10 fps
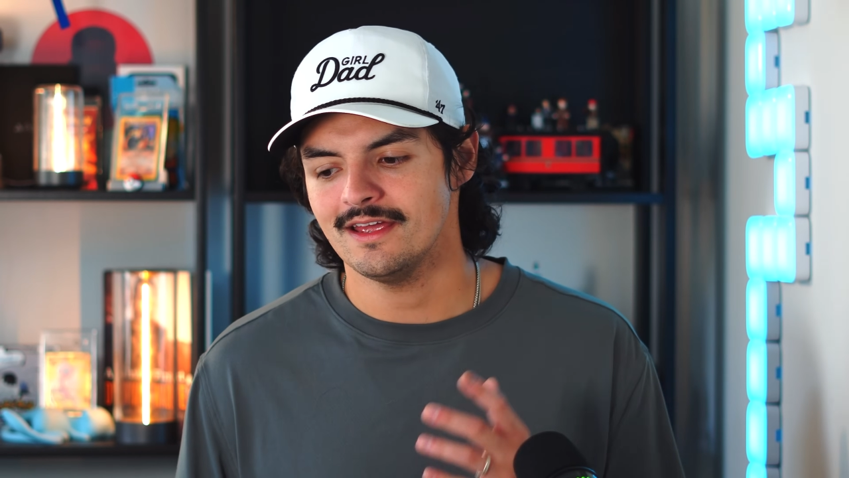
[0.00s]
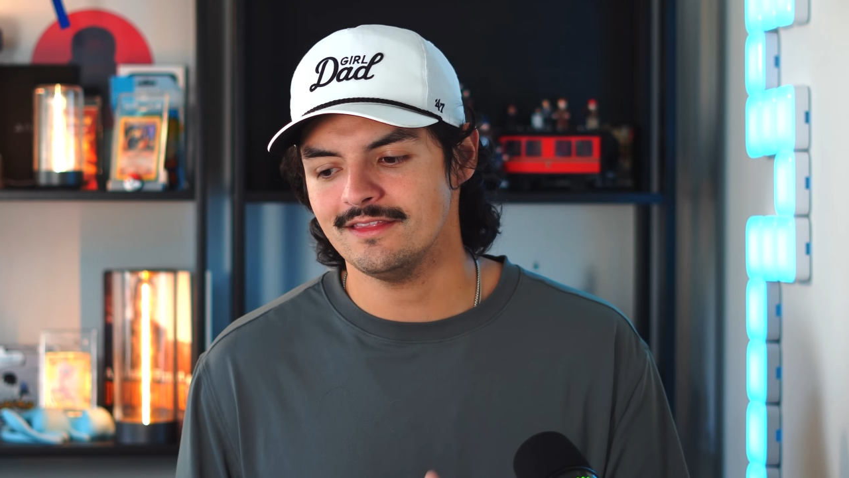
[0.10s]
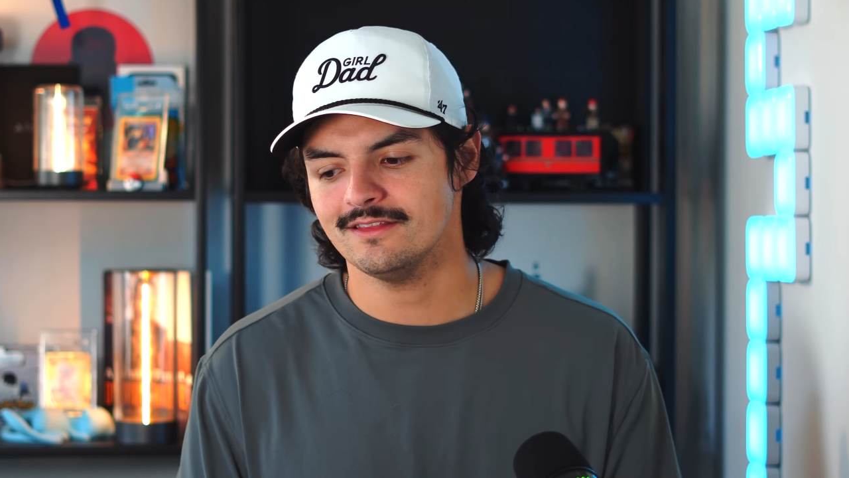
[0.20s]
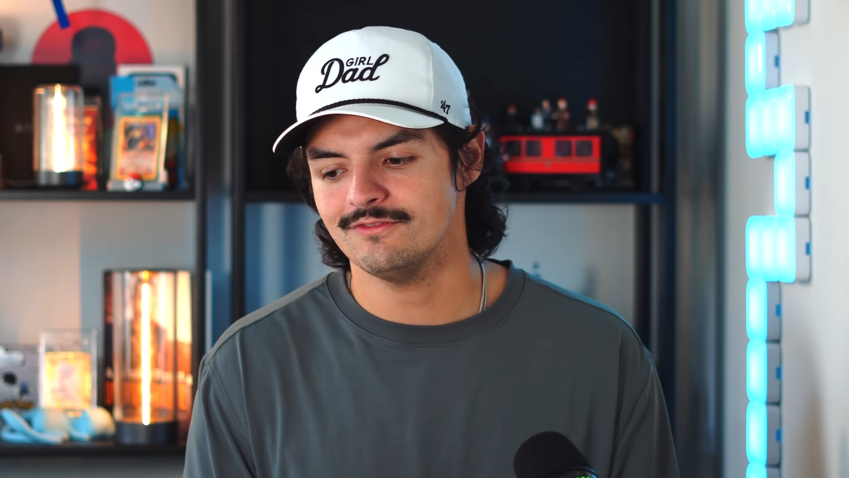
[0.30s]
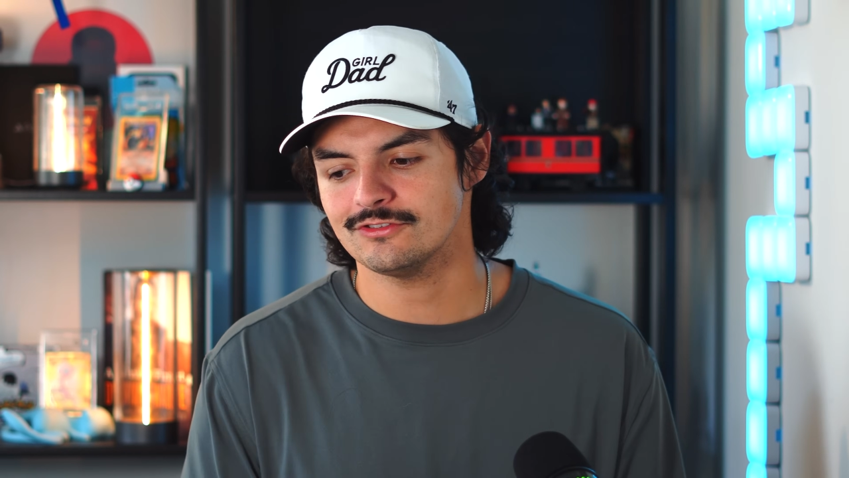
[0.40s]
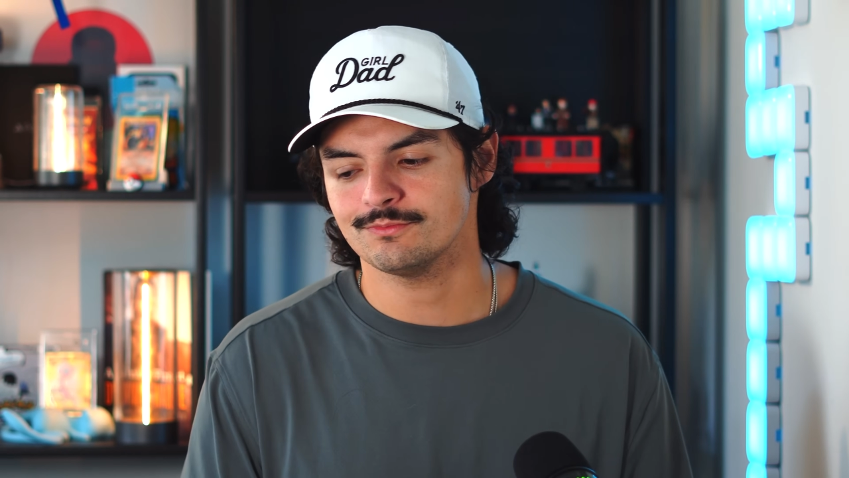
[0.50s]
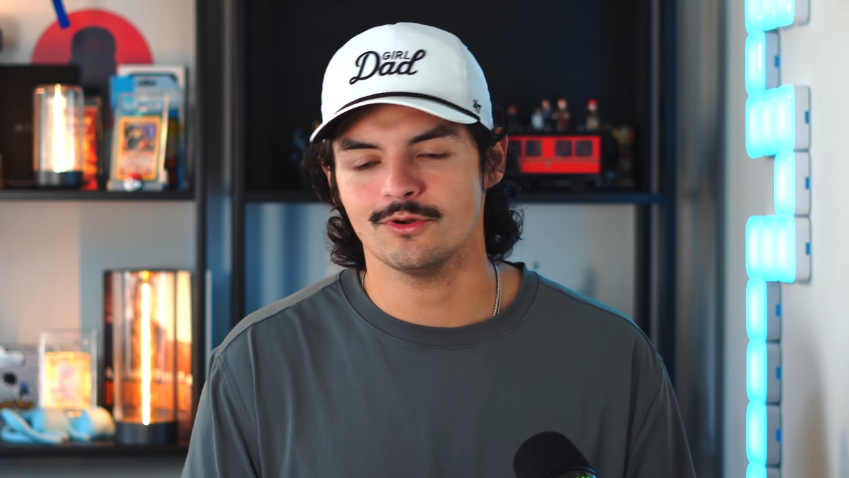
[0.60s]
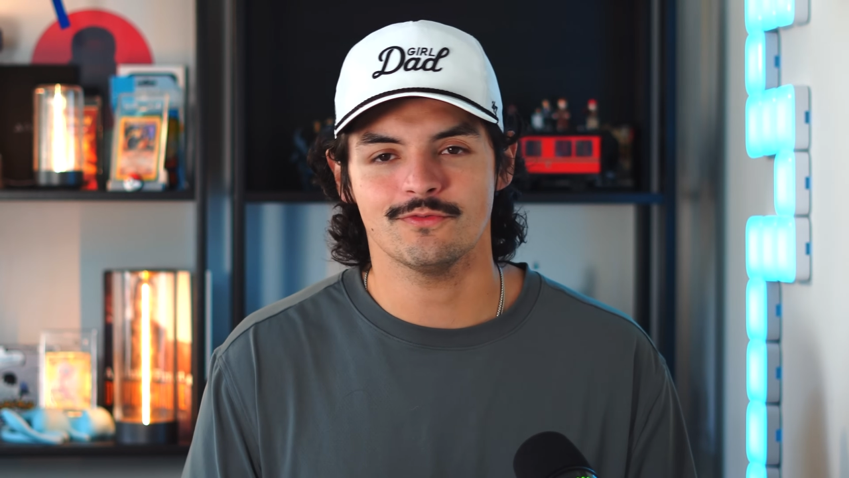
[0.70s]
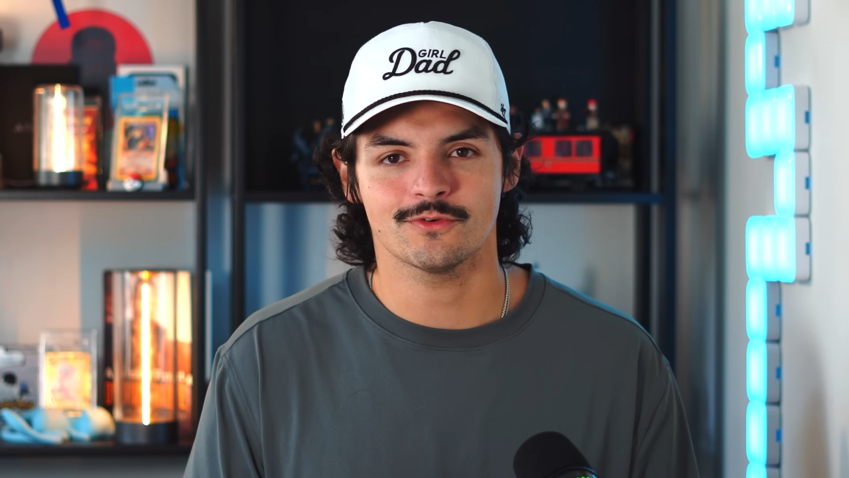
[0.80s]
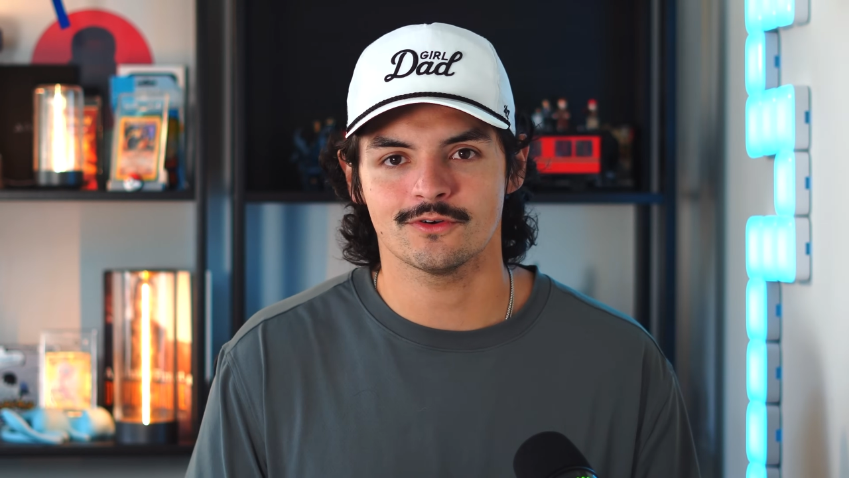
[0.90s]
and then the Vision
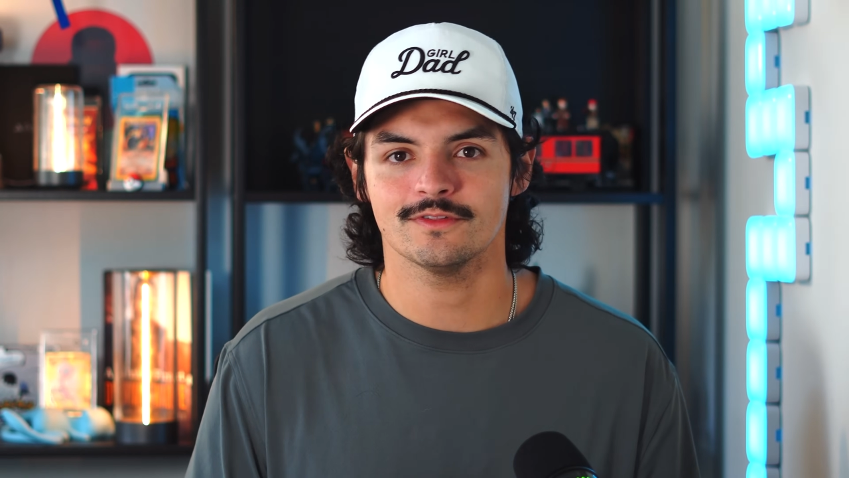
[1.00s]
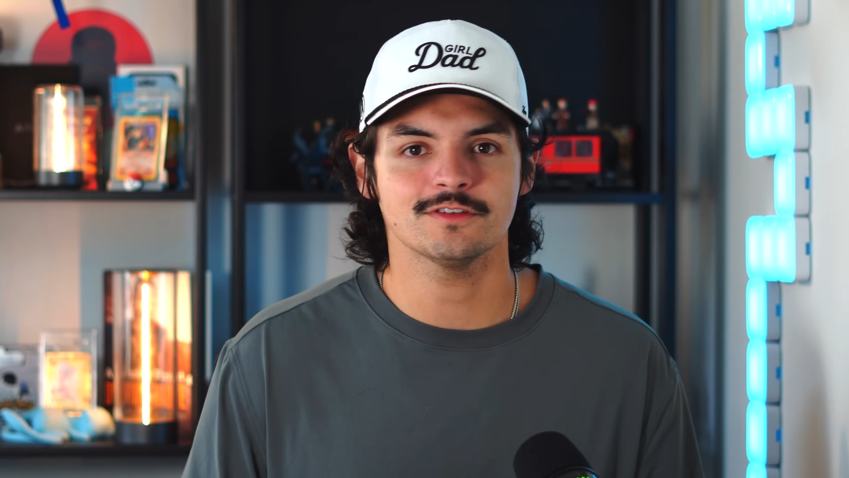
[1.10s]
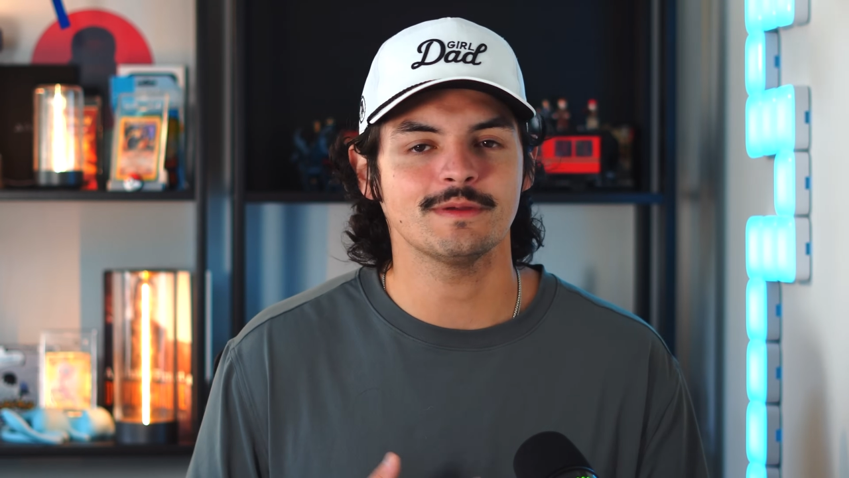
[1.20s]
Pro for the